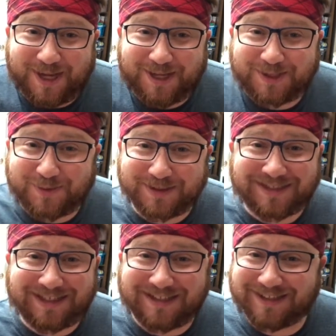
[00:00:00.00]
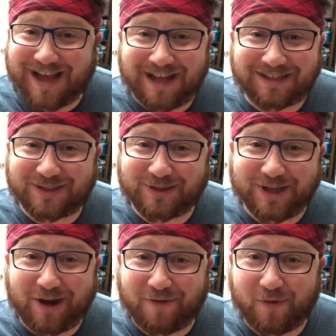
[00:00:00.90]
So we'll see. Allison will
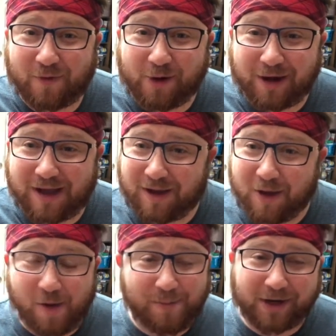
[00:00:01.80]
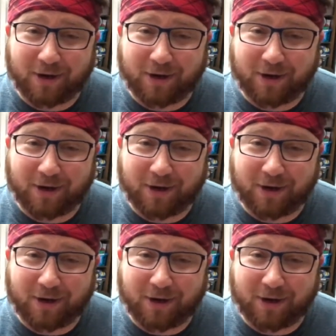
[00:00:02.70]
get off of work. I'll go and pick her